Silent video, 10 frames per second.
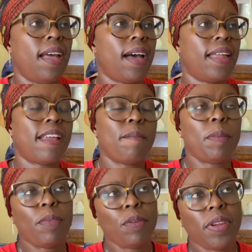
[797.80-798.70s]
And I
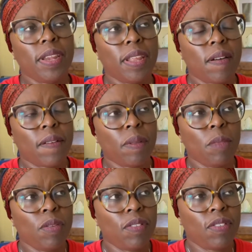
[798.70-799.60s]
remember reading on the
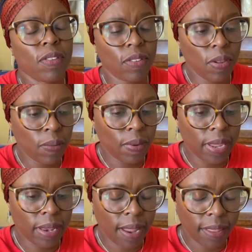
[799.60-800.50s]
Musicians
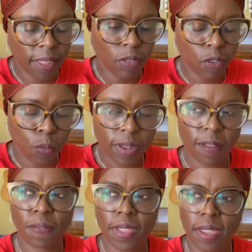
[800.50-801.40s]
Union, I think it was a Twitter
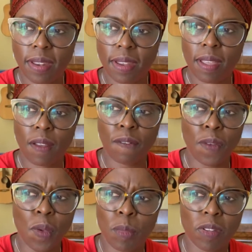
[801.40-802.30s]
feed a
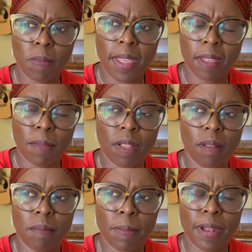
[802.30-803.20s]
few months back,
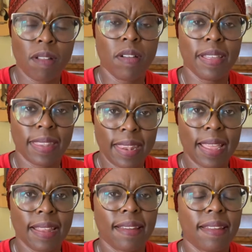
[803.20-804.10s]
maybe longer than
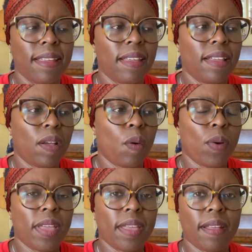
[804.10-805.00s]
that,
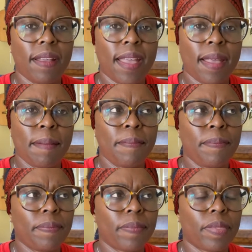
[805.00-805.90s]
where,
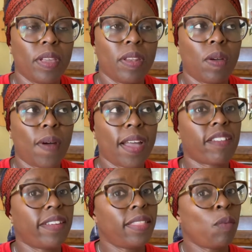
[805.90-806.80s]

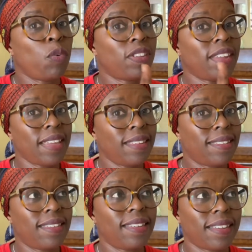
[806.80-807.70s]
actually there was an
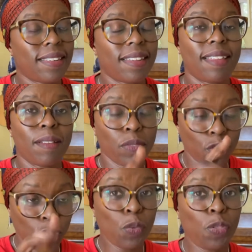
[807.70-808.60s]
incident,
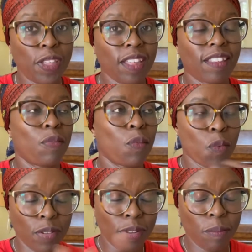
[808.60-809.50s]
2 things
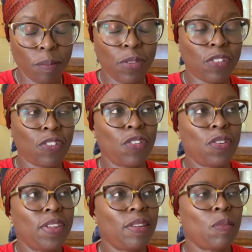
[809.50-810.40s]
on the Musicians
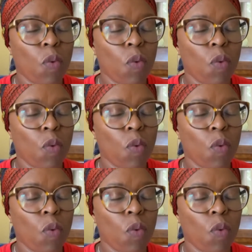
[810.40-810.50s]
Union.